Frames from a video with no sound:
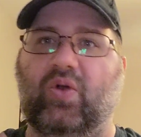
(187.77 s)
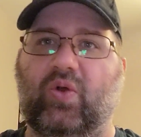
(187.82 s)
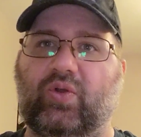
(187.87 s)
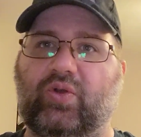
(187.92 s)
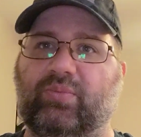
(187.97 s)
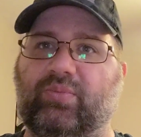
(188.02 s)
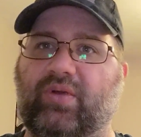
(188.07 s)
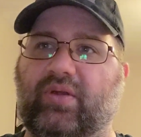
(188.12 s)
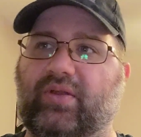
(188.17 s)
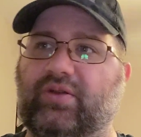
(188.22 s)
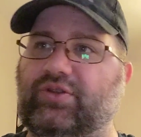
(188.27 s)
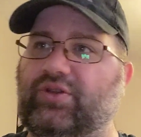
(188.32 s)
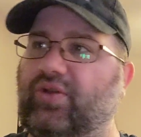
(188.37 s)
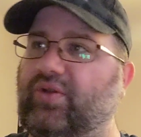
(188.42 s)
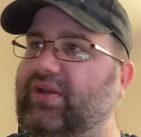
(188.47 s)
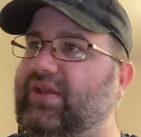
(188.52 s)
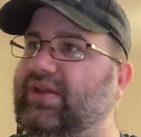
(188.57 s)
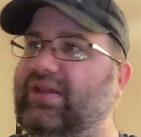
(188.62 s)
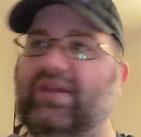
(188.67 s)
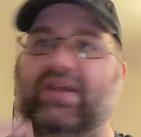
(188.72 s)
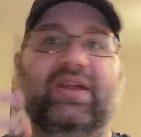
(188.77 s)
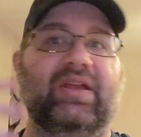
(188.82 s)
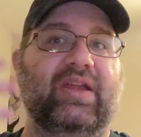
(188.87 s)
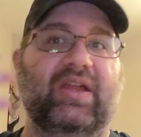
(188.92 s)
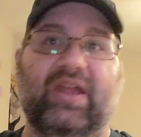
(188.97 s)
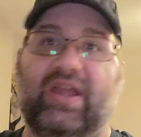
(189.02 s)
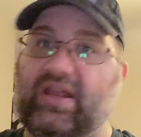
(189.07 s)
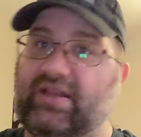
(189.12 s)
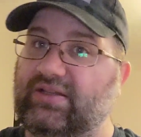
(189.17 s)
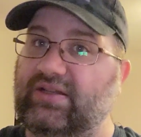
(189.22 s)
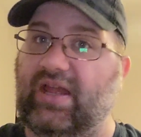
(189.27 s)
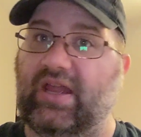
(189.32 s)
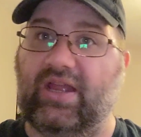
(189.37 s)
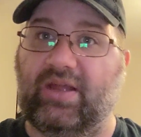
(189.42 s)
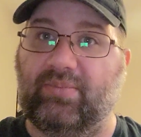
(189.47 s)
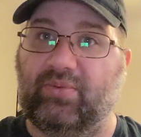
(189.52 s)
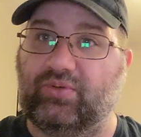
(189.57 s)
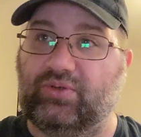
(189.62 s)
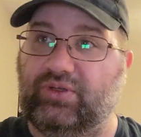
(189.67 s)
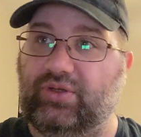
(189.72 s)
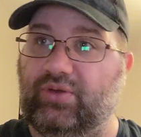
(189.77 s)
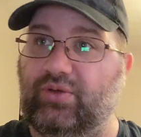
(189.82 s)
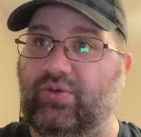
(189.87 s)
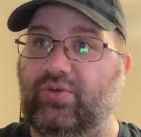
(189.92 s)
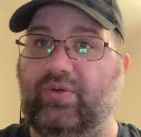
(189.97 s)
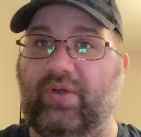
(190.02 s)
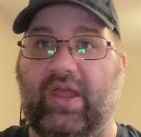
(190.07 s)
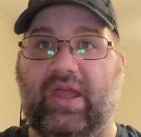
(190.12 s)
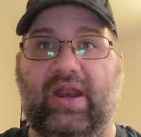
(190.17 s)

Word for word: Older brother Jody, he's likable too,